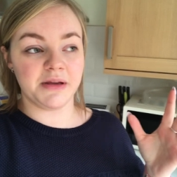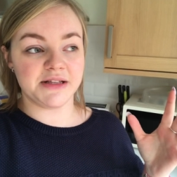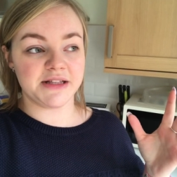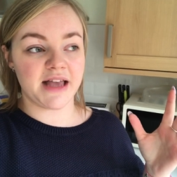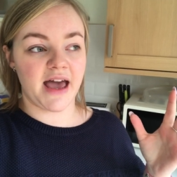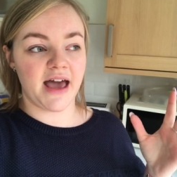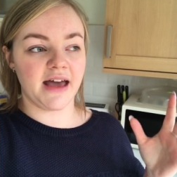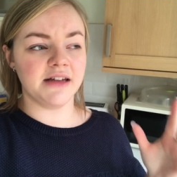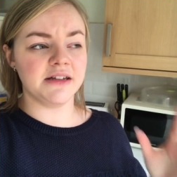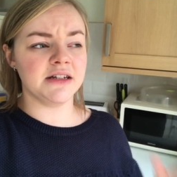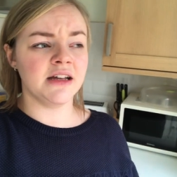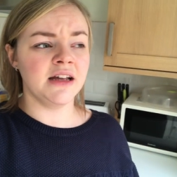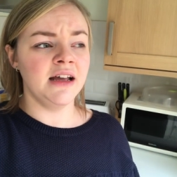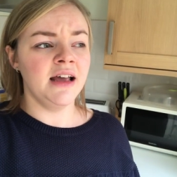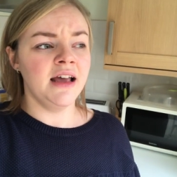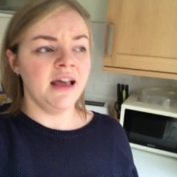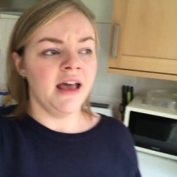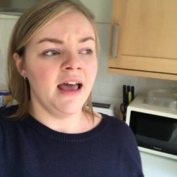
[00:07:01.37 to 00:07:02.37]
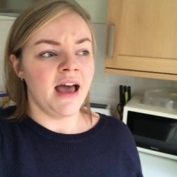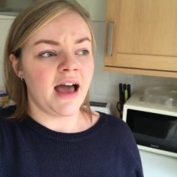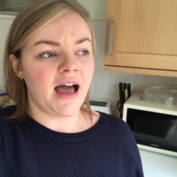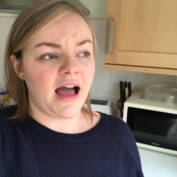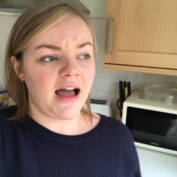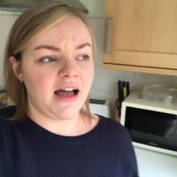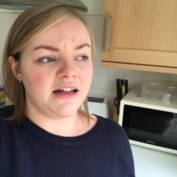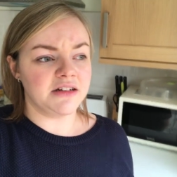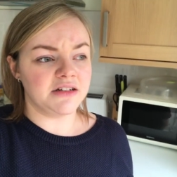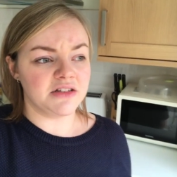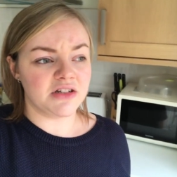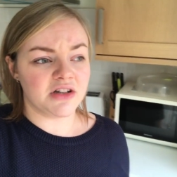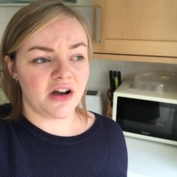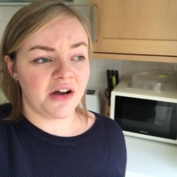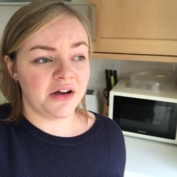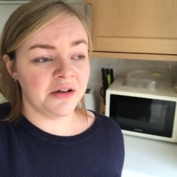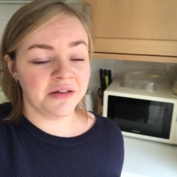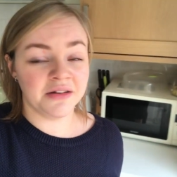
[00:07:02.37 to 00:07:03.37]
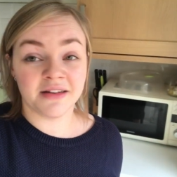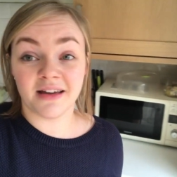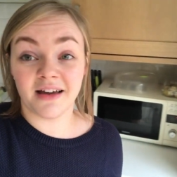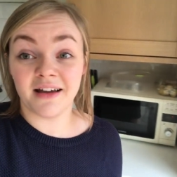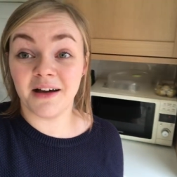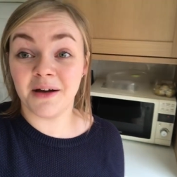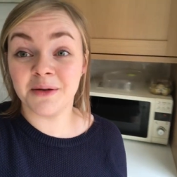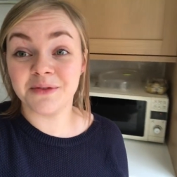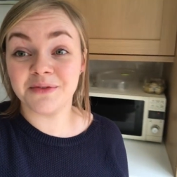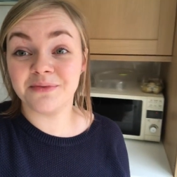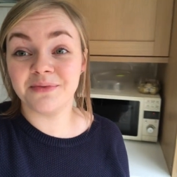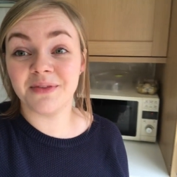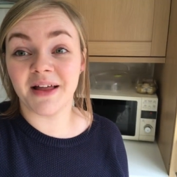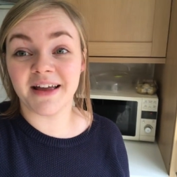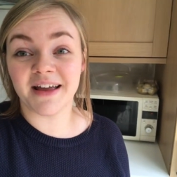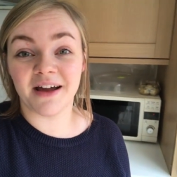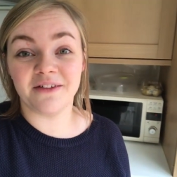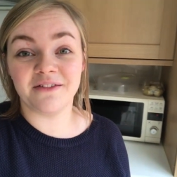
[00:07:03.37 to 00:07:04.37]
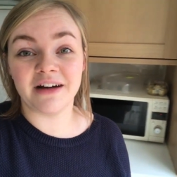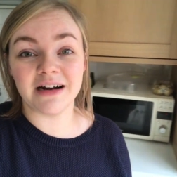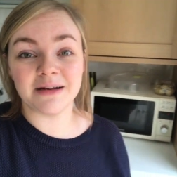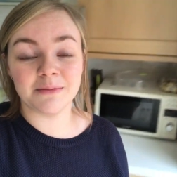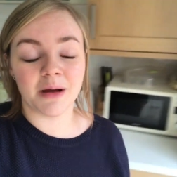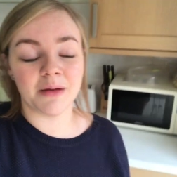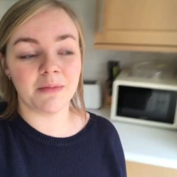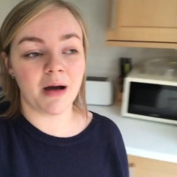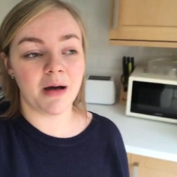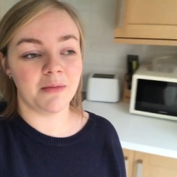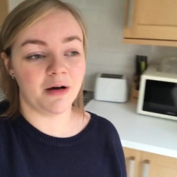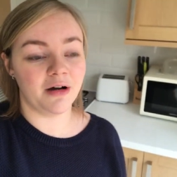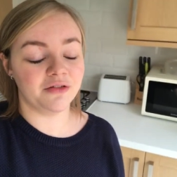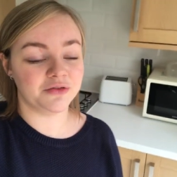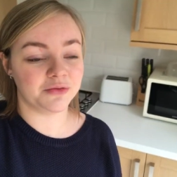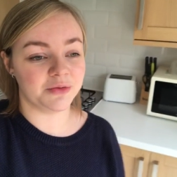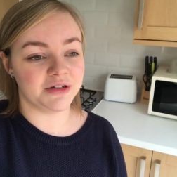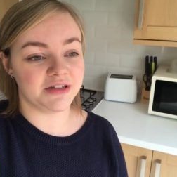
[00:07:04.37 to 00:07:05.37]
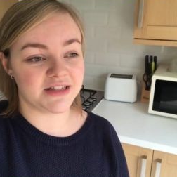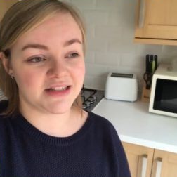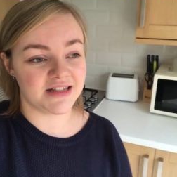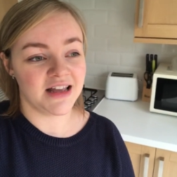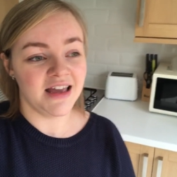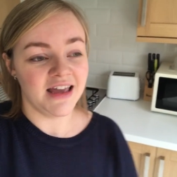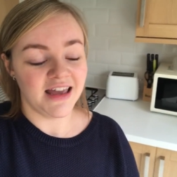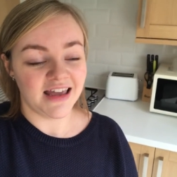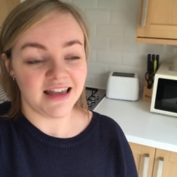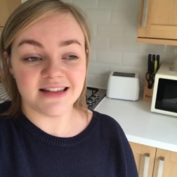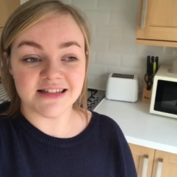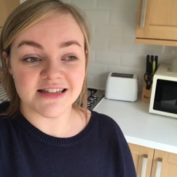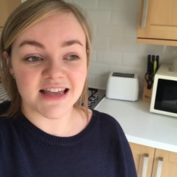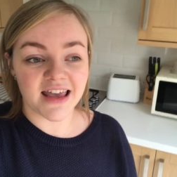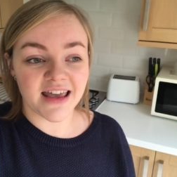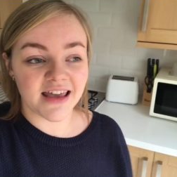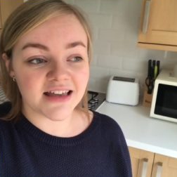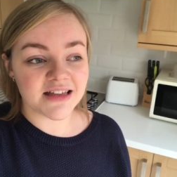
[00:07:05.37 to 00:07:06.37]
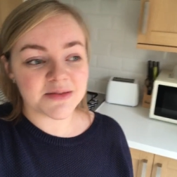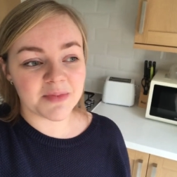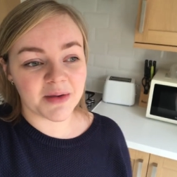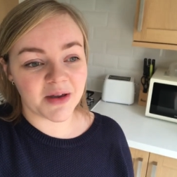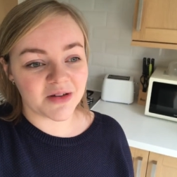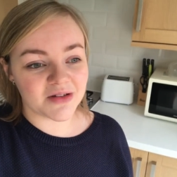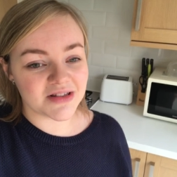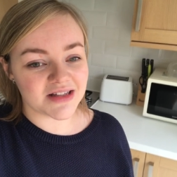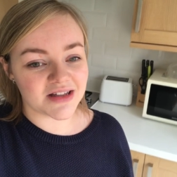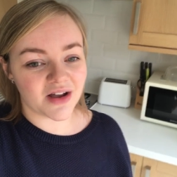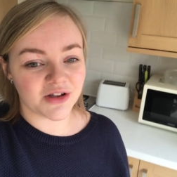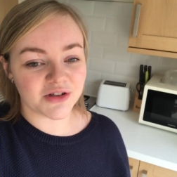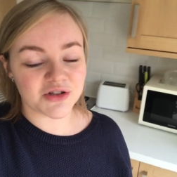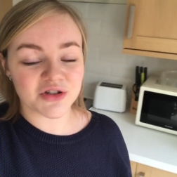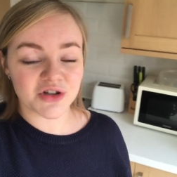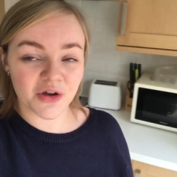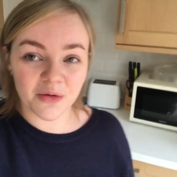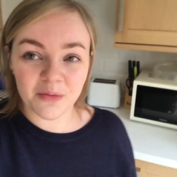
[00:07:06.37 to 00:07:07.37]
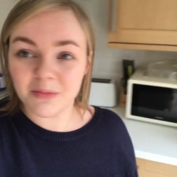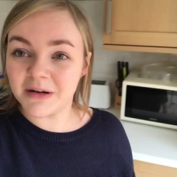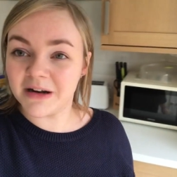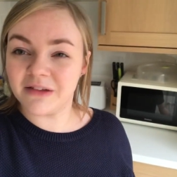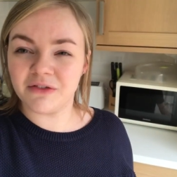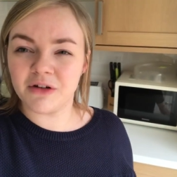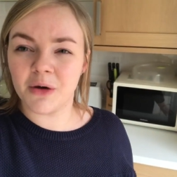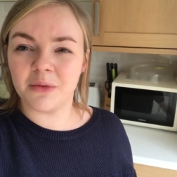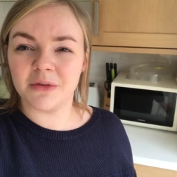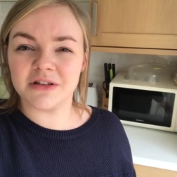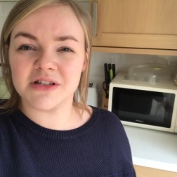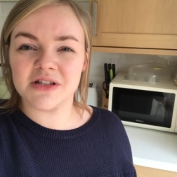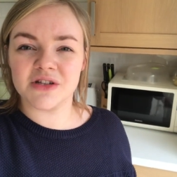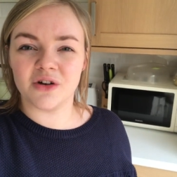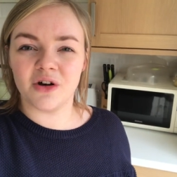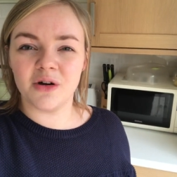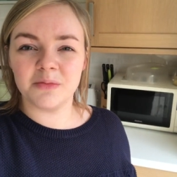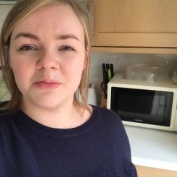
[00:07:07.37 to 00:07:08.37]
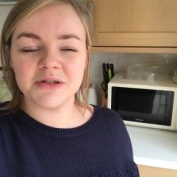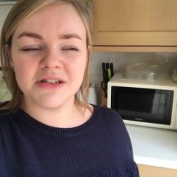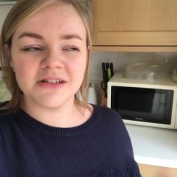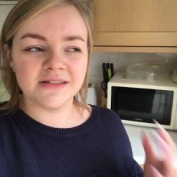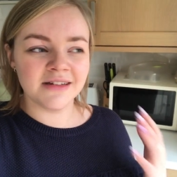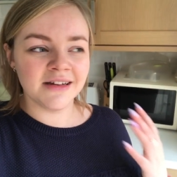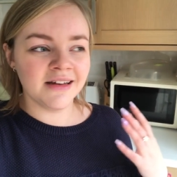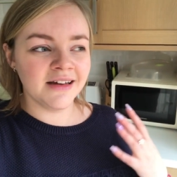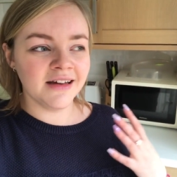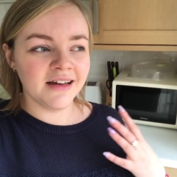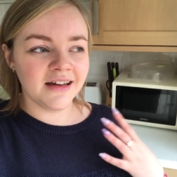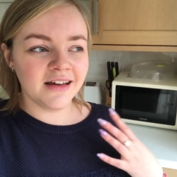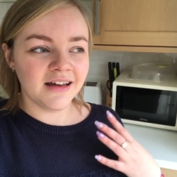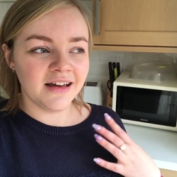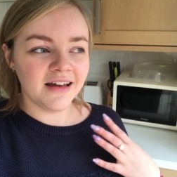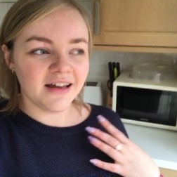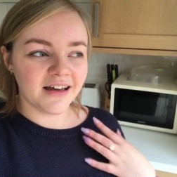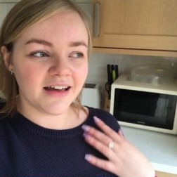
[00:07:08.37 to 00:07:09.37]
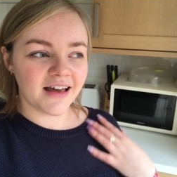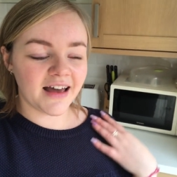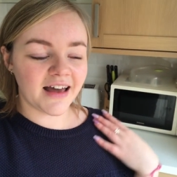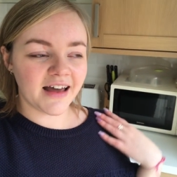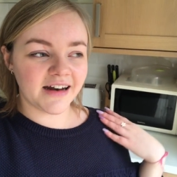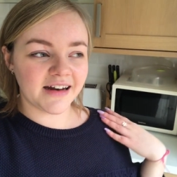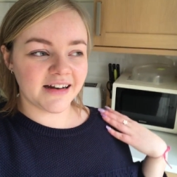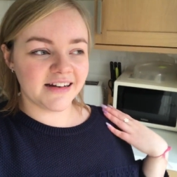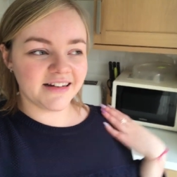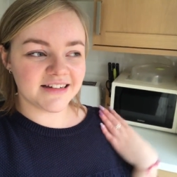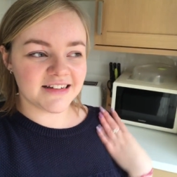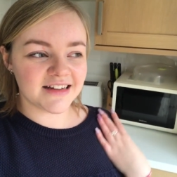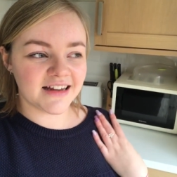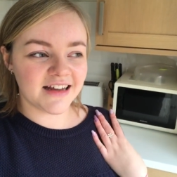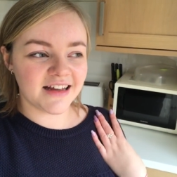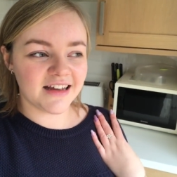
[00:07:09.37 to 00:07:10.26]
his head. And I rang my mum afterwards in tears, because I just couldn't believe no one stopped, and